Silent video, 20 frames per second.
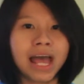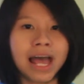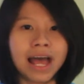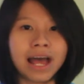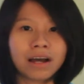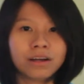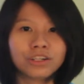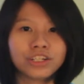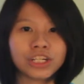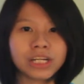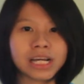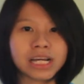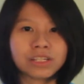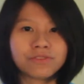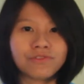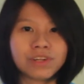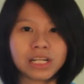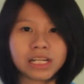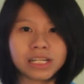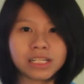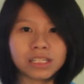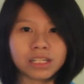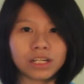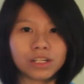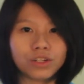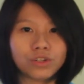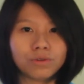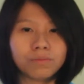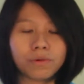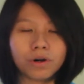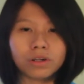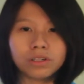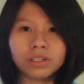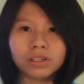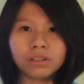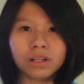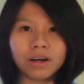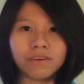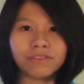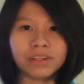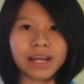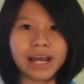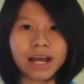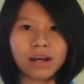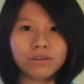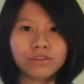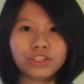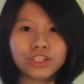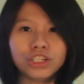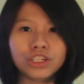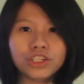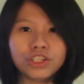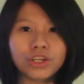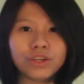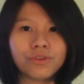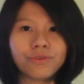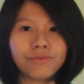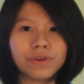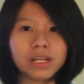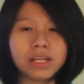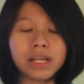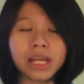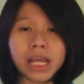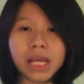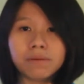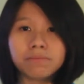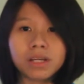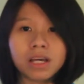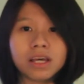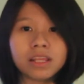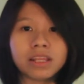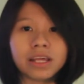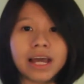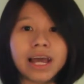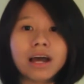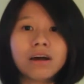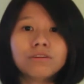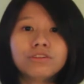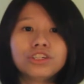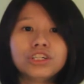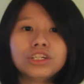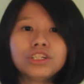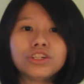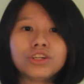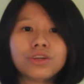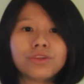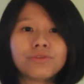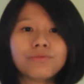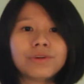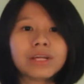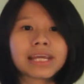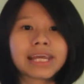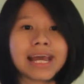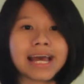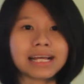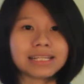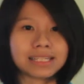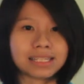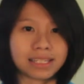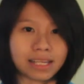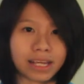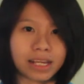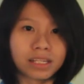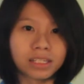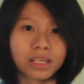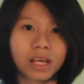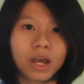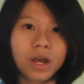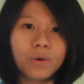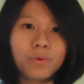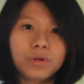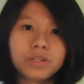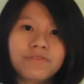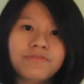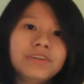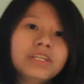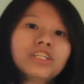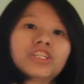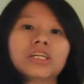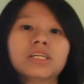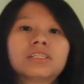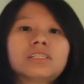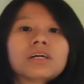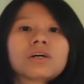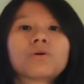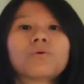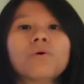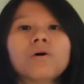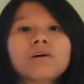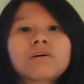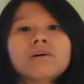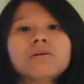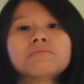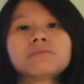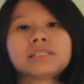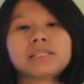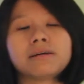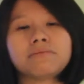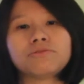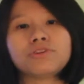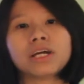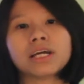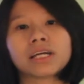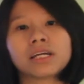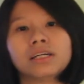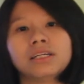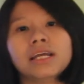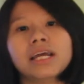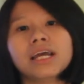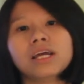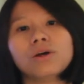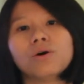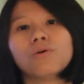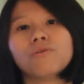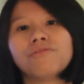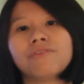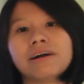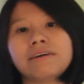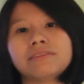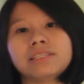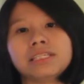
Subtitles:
LG has released a new model of the LG G3 named the LG G3 Cat 6, which features the Qualcomm Snapdragon 805